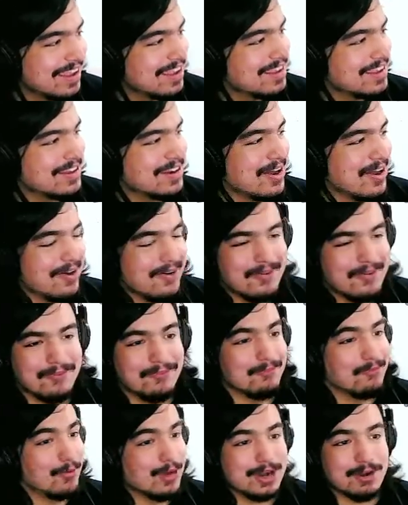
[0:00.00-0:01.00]
You know,
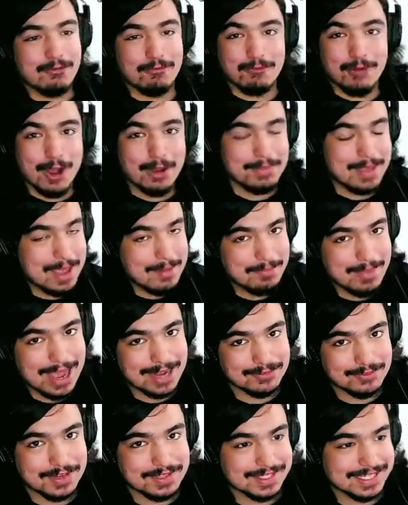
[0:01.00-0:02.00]
what a rub Impact
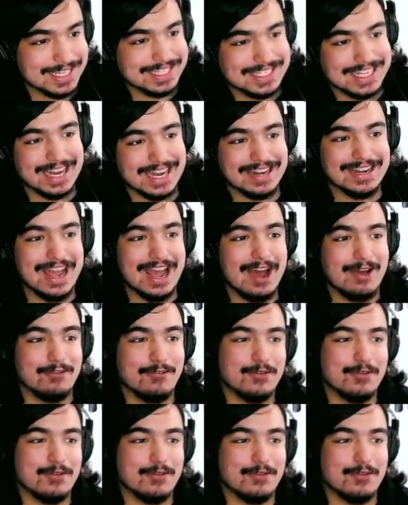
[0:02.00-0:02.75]
Wrestling is getting now.